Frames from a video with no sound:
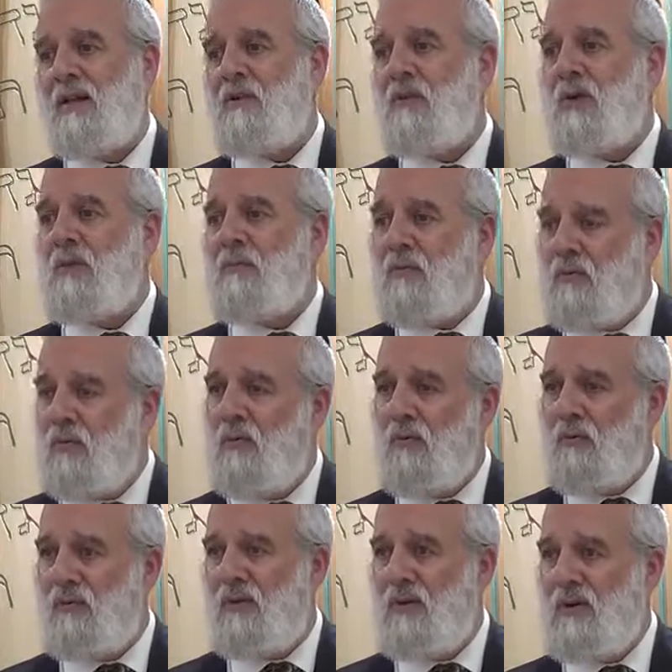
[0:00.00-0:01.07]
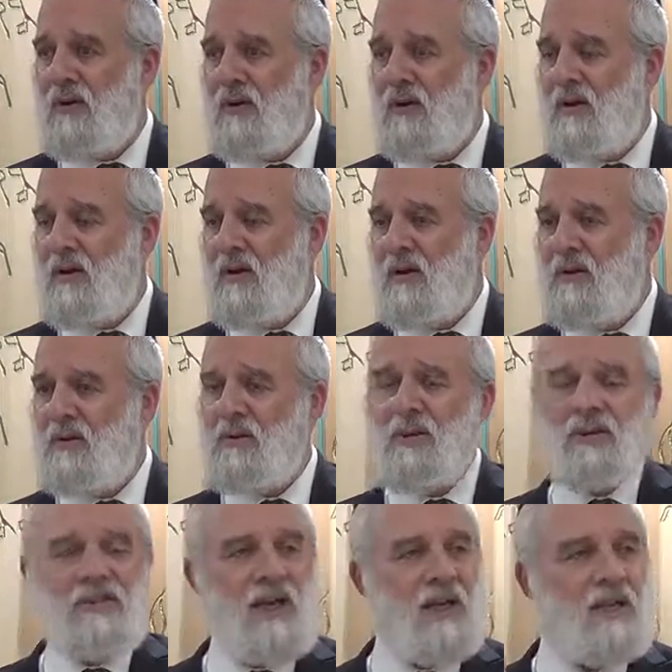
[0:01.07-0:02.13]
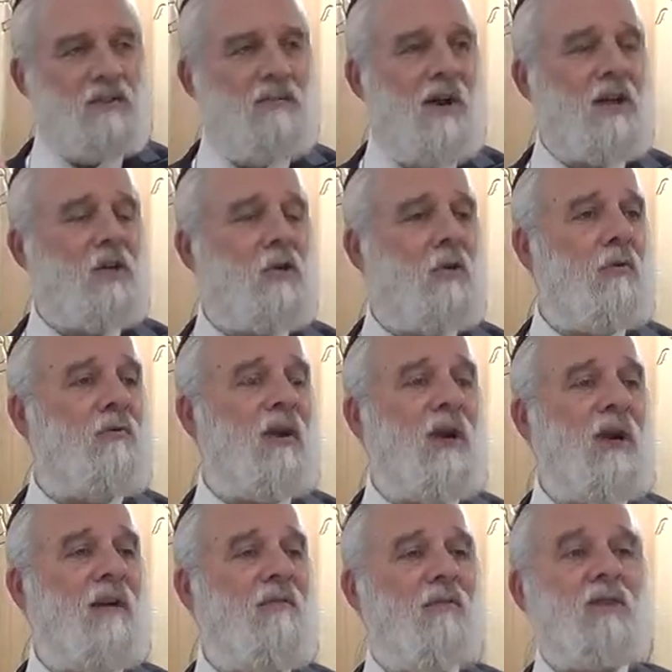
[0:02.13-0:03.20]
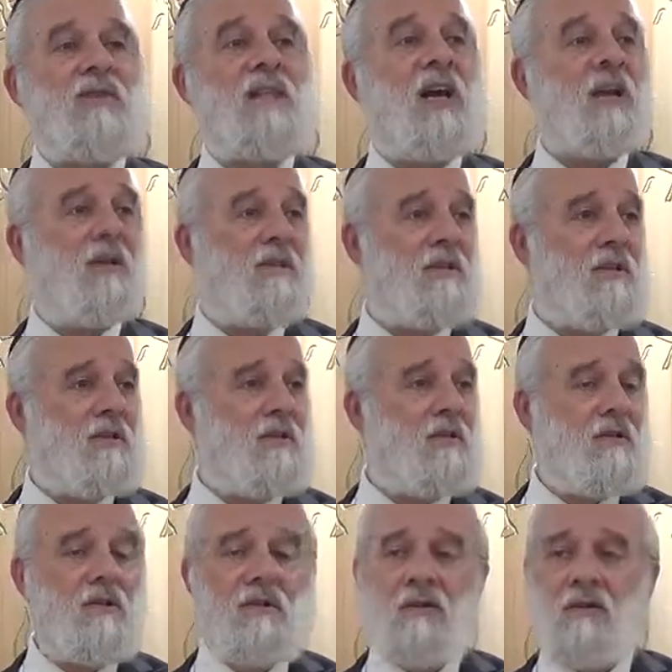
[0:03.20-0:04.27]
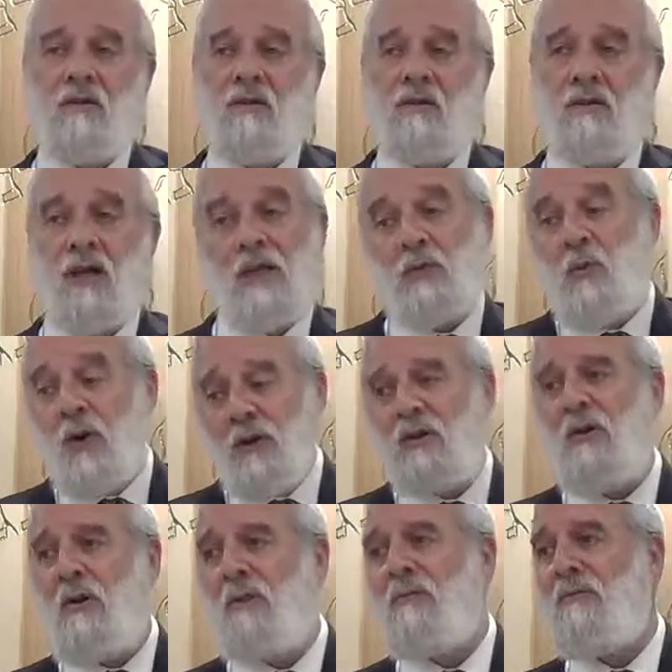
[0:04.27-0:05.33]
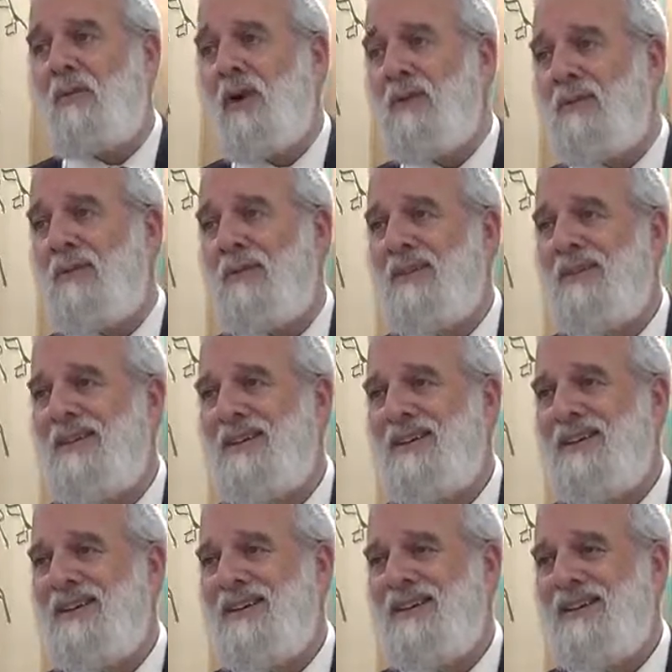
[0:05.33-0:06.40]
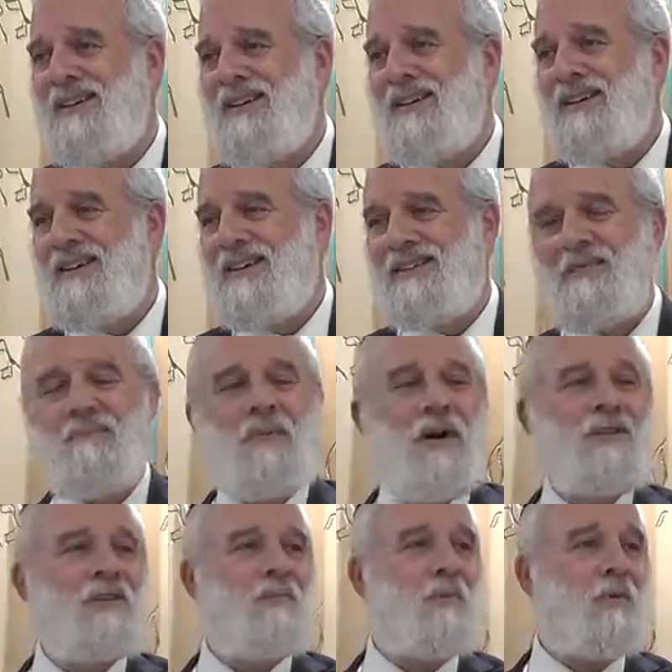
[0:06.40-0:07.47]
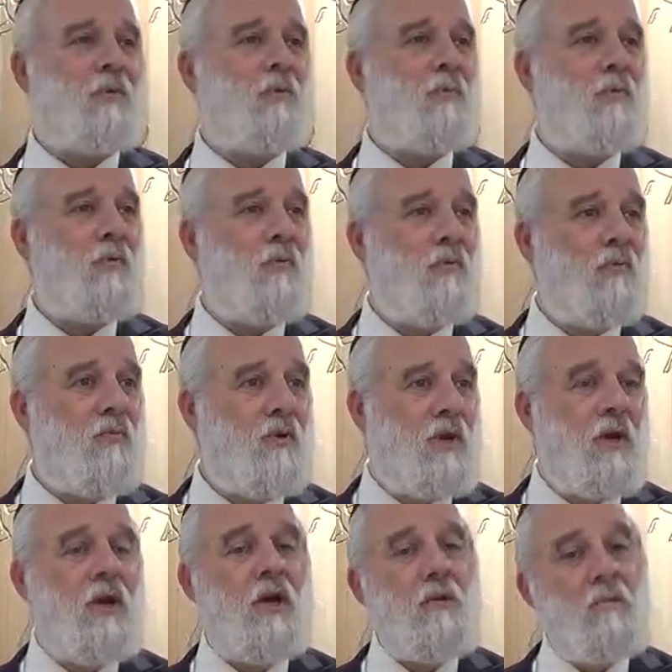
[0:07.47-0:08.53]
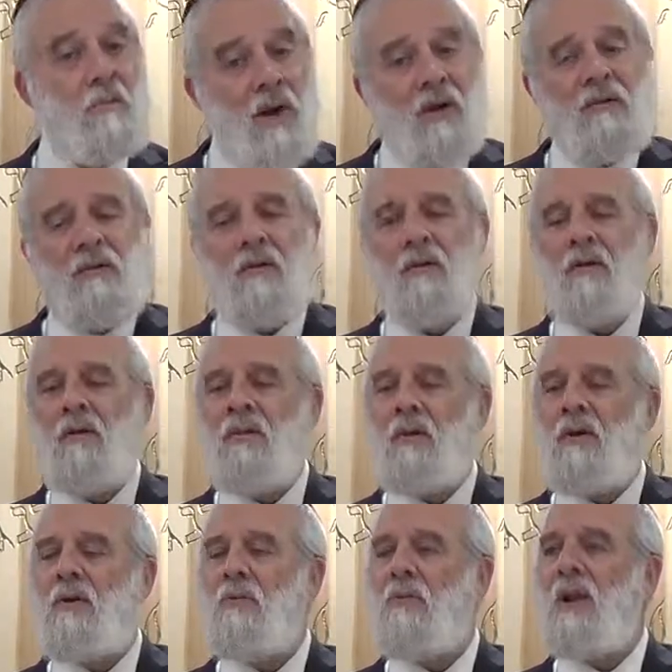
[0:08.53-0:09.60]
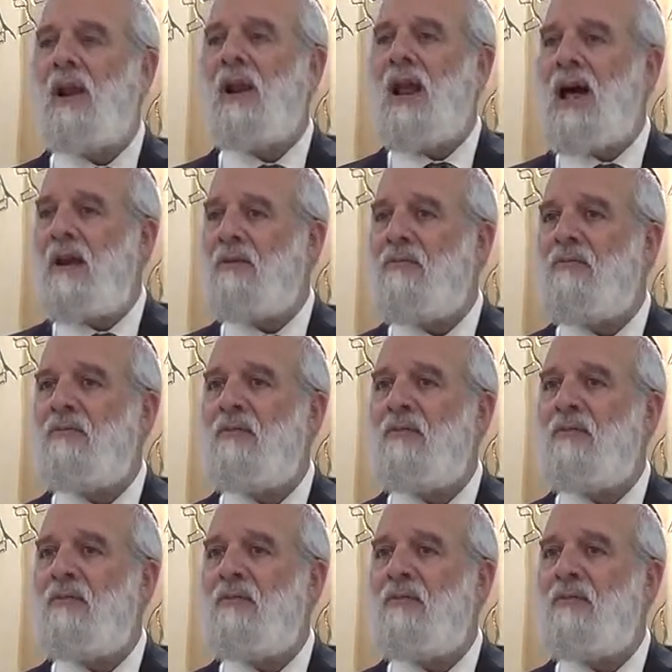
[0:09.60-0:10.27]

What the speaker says: that you can prove to the satisfaction of every scientist. That's why it's called faith. It's impossible to prove. But there could be a lot of